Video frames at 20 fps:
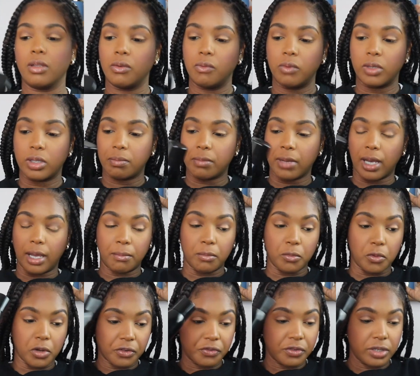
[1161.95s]
with my
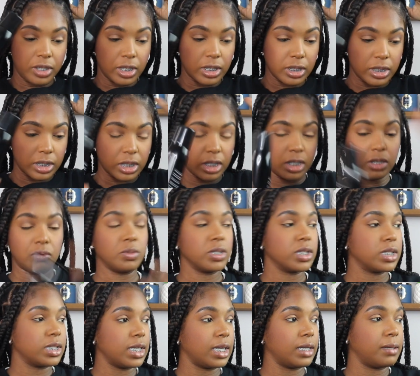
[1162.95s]
Morphe Continuous
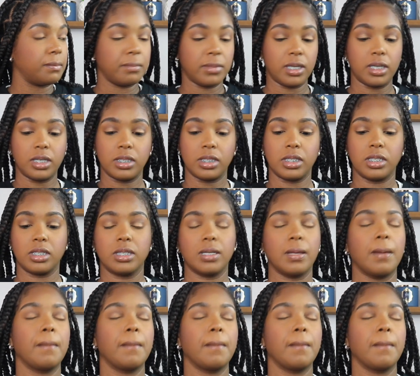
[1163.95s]
Setting Mist.